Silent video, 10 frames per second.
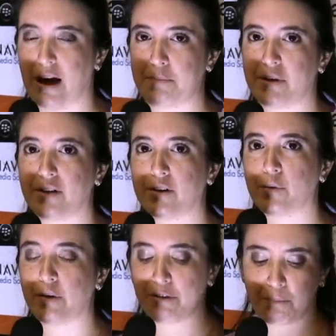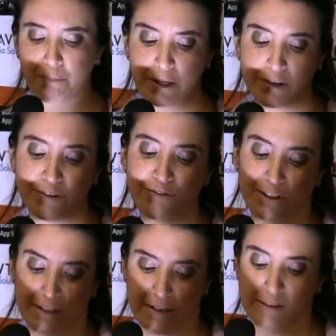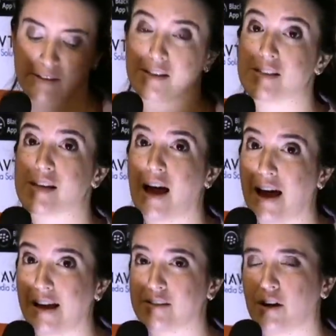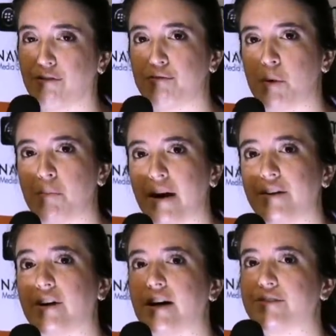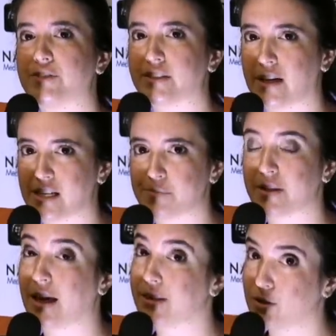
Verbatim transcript: I'm here with Peter Fernandez, he's head of mobile advertisement